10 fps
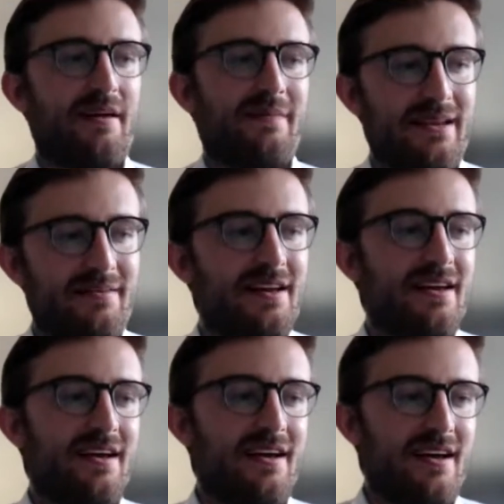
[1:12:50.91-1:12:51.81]
I mean,
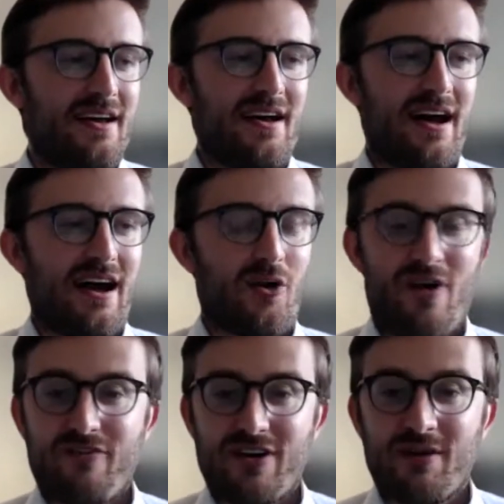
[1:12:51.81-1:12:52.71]
a
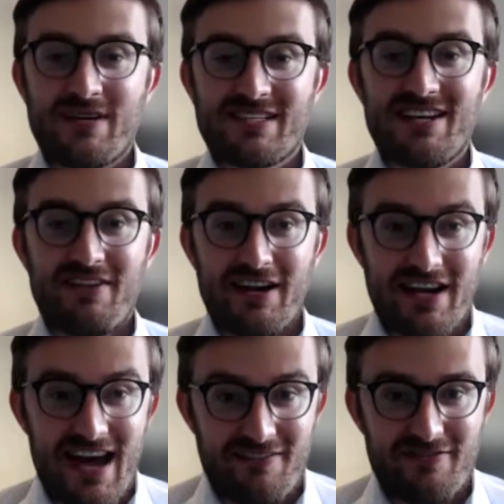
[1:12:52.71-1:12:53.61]
referendum isn't even
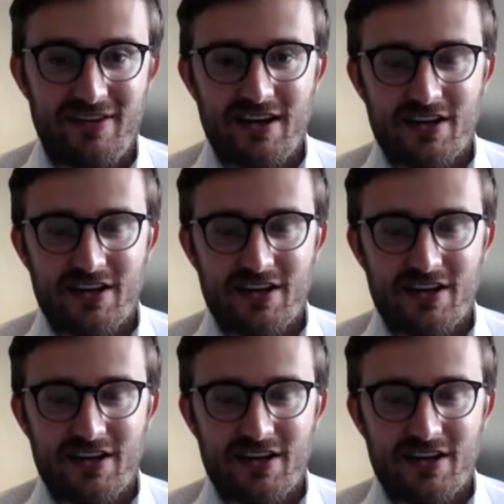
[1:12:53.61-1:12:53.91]
enough.